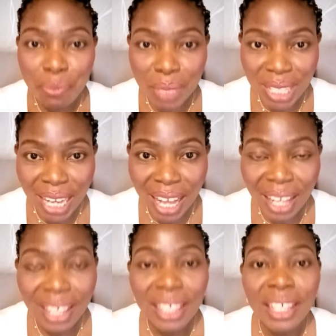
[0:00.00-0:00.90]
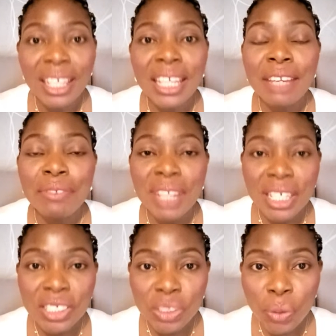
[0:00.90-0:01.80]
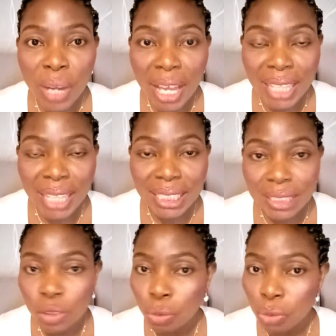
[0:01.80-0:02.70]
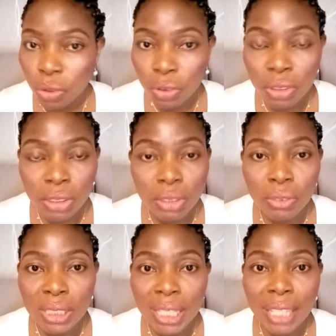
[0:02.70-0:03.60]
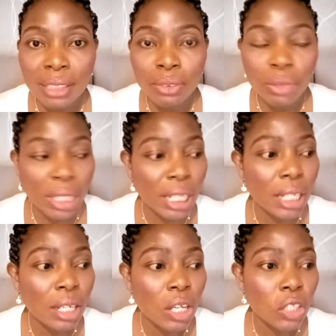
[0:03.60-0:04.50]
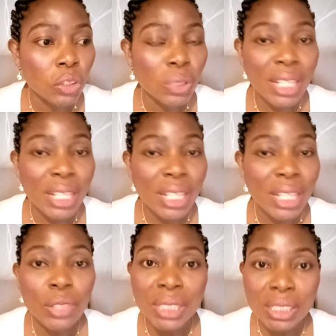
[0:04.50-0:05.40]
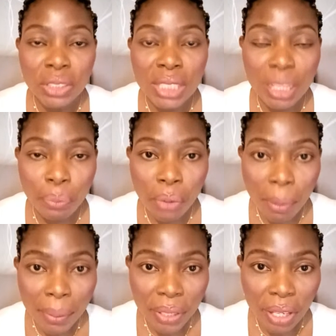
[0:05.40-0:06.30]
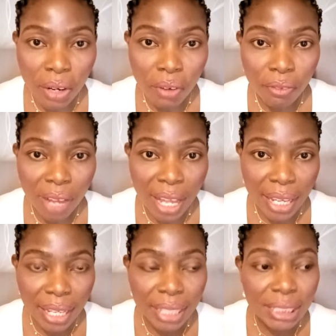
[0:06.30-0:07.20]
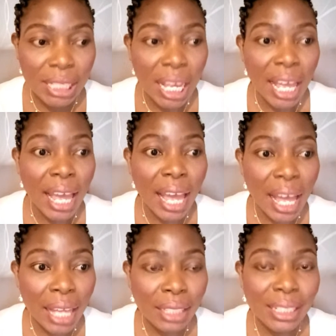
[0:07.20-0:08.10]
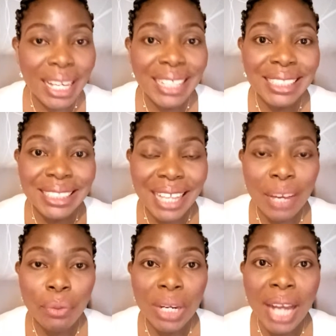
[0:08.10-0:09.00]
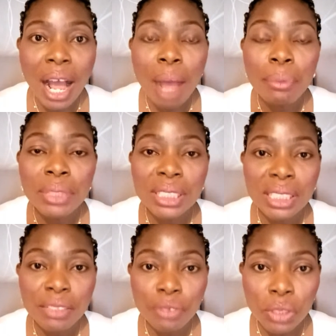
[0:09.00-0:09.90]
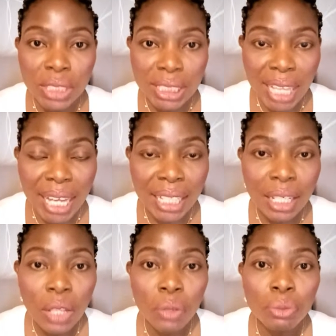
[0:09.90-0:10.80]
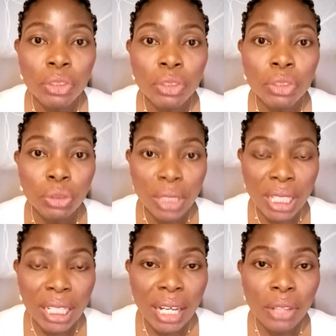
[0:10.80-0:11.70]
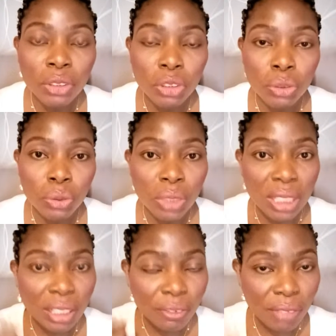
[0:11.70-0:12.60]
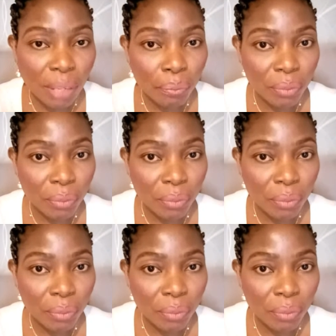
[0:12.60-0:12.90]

big car. If there is no health, tomorrow not to stand. Okay, so that's why we need to take proper care of our health. And anytime when our body give us sign, we should learn how to give am